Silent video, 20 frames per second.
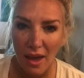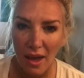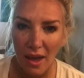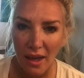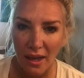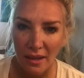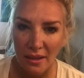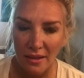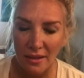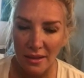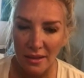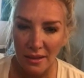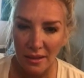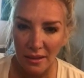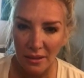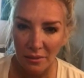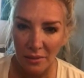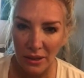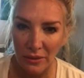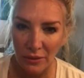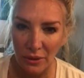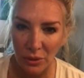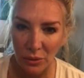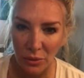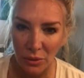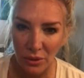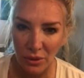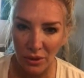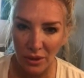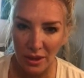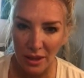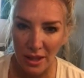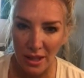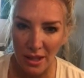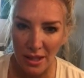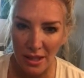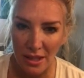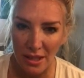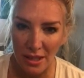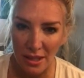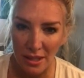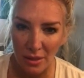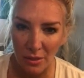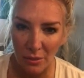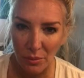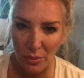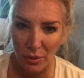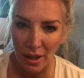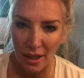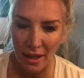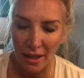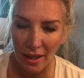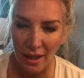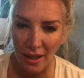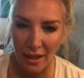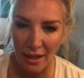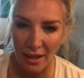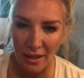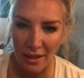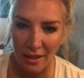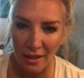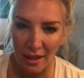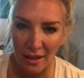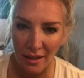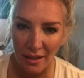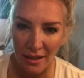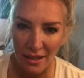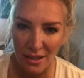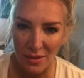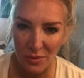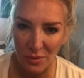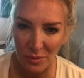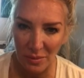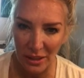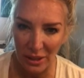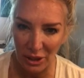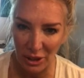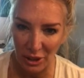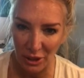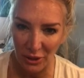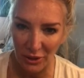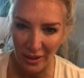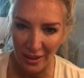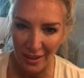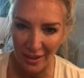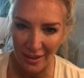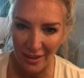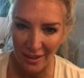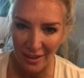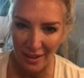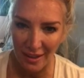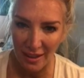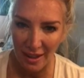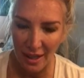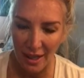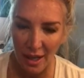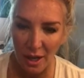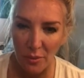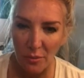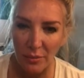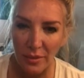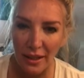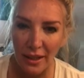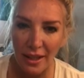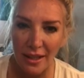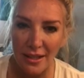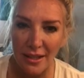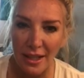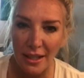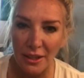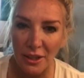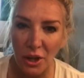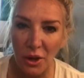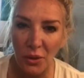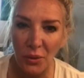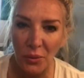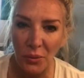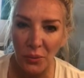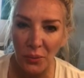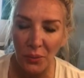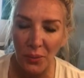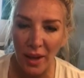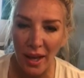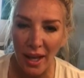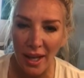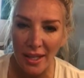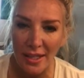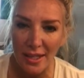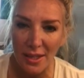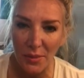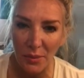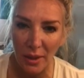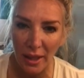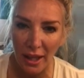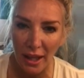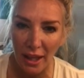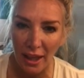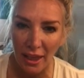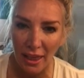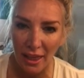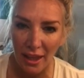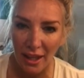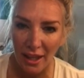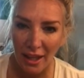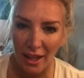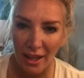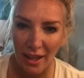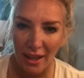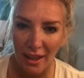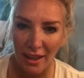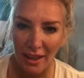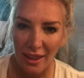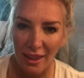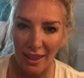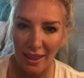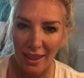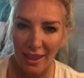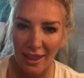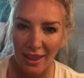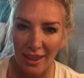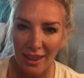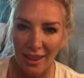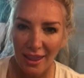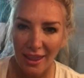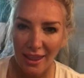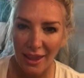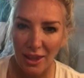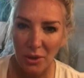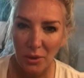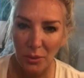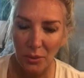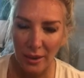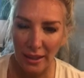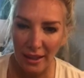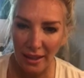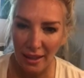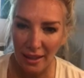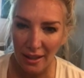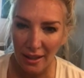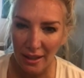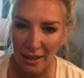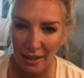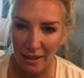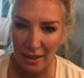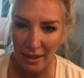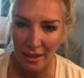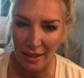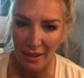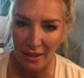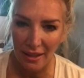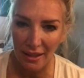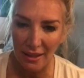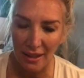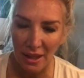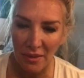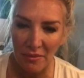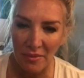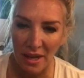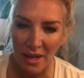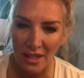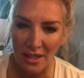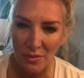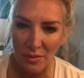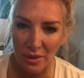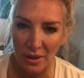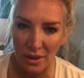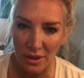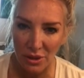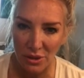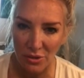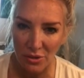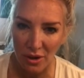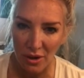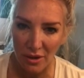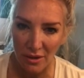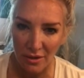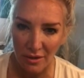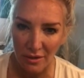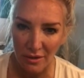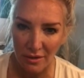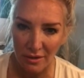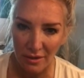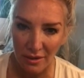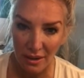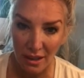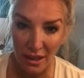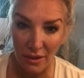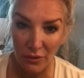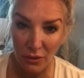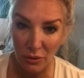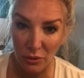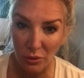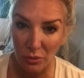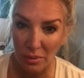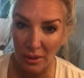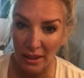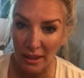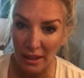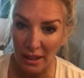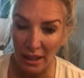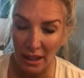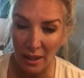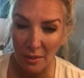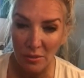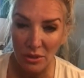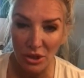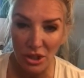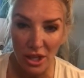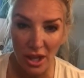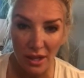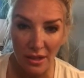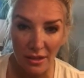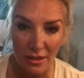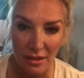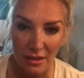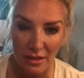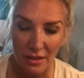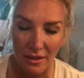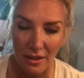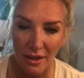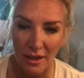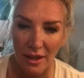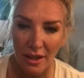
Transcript: And if you weren't this bright light, none of this would be occurring. Because they don't mess with the weak, they mess with the strong. If you were playing a game of chess,